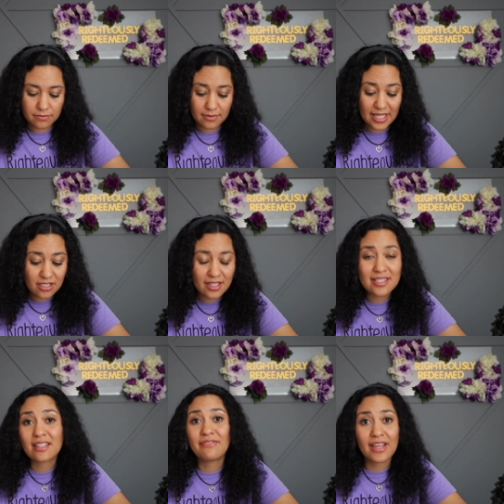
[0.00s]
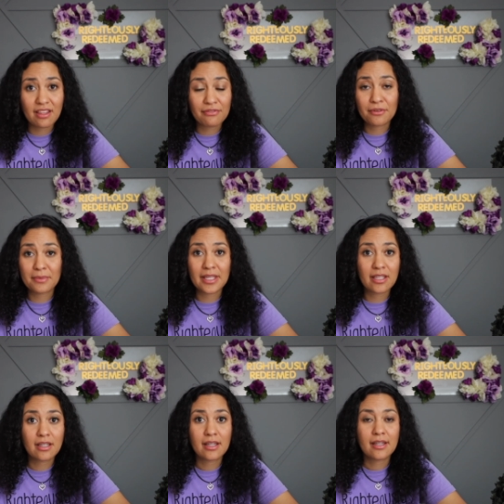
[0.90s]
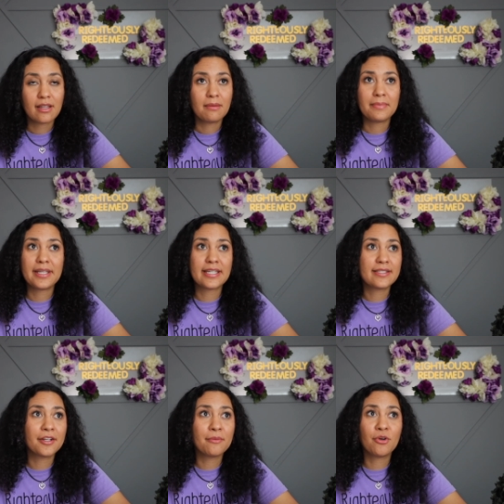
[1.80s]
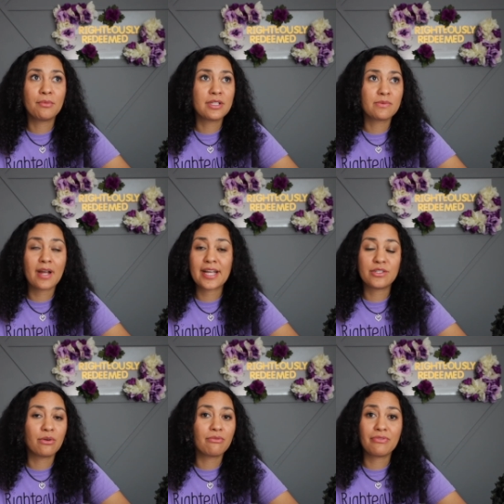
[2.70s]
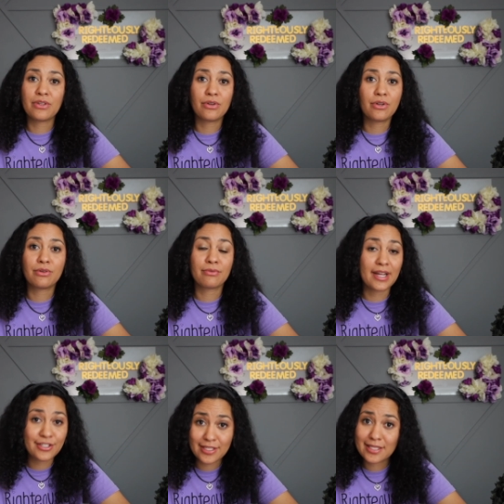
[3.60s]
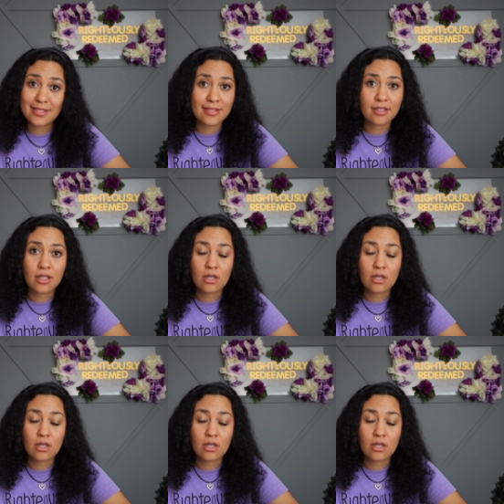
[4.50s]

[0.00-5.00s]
That's honestly faith for me because there are moments where I don't feel righteous